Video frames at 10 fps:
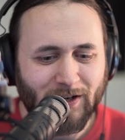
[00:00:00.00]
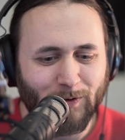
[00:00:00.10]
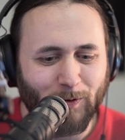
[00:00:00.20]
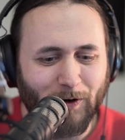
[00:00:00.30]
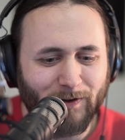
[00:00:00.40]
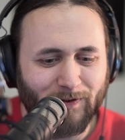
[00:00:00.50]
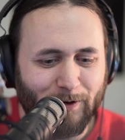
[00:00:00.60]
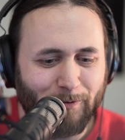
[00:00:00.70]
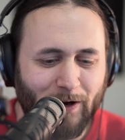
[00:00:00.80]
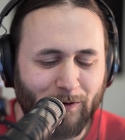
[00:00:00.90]
noisy
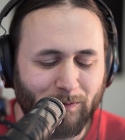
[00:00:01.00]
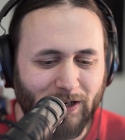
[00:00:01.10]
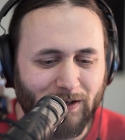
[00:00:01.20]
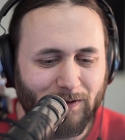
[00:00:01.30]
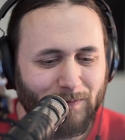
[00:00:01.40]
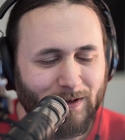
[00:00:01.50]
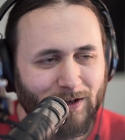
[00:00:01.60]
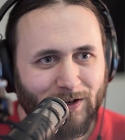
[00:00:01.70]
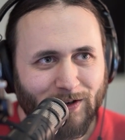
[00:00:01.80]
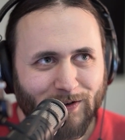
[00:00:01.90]
around me.
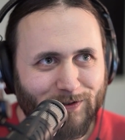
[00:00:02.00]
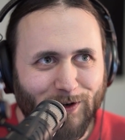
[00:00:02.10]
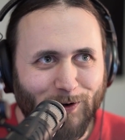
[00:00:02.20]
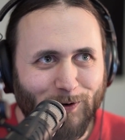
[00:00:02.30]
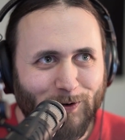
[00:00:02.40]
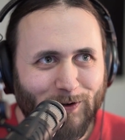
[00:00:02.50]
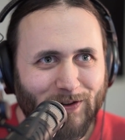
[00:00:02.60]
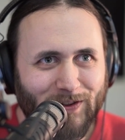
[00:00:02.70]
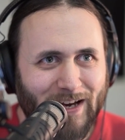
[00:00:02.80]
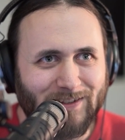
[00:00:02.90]
So
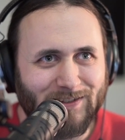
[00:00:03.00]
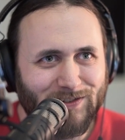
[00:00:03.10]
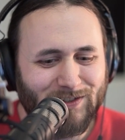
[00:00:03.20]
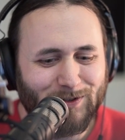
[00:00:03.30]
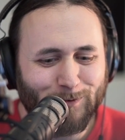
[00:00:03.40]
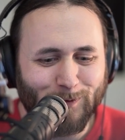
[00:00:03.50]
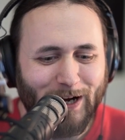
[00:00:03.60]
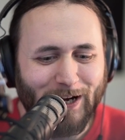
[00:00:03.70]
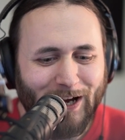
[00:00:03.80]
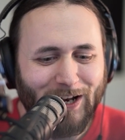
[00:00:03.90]
that's
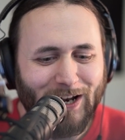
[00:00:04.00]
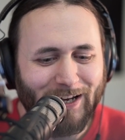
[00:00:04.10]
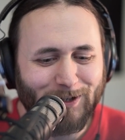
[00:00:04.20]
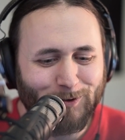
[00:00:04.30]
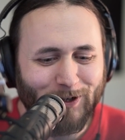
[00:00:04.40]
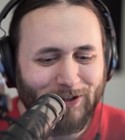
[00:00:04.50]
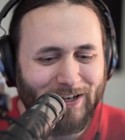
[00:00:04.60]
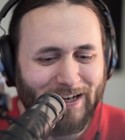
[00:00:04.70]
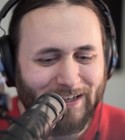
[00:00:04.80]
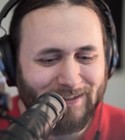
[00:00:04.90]
why I like doing
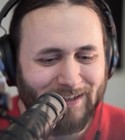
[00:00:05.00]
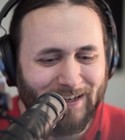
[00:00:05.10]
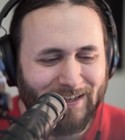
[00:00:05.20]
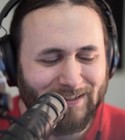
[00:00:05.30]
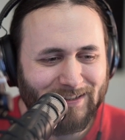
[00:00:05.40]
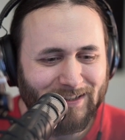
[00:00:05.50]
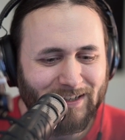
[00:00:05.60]
that, and